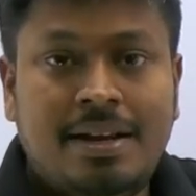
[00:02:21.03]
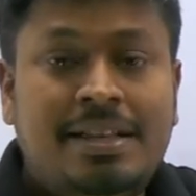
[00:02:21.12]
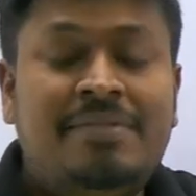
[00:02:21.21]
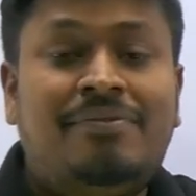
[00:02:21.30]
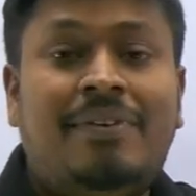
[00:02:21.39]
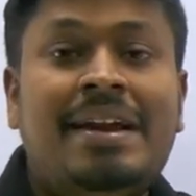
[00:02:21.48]

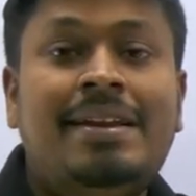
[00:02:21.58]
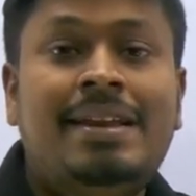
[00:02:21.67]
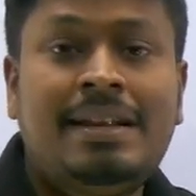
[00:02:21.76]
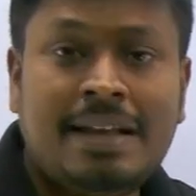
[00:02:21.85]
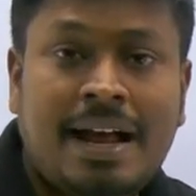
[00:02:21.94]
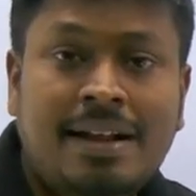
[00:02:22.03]
then
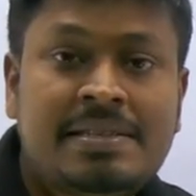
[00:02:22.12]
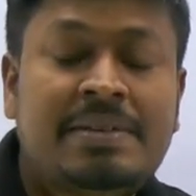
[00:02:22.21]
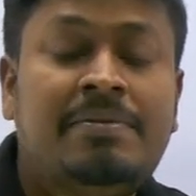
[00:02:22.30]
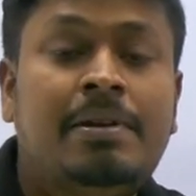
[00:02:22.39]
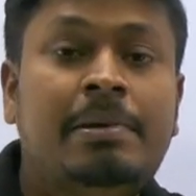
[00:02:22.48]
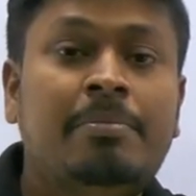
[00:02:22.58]
finding the answer
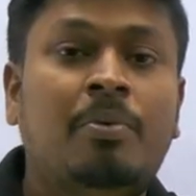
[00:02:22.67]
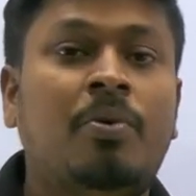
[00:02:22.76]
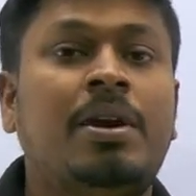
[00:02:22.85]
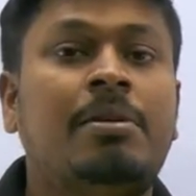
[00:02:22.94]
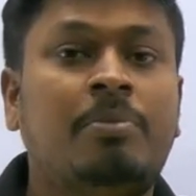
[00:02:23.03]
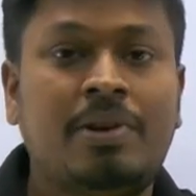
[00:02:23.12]
will be
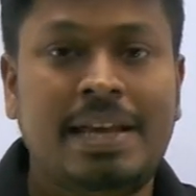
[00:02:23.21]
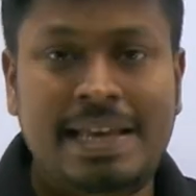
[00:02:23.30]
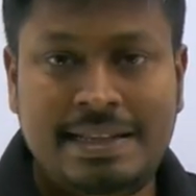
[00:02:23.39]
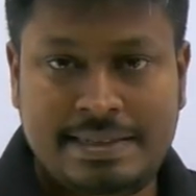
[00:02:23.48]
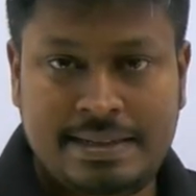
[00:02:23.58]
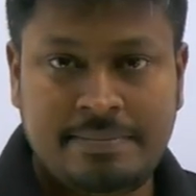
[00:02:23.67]
more and more
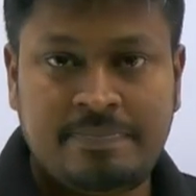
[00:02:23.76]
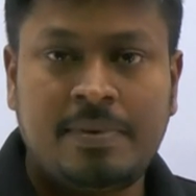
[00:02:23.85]
easy.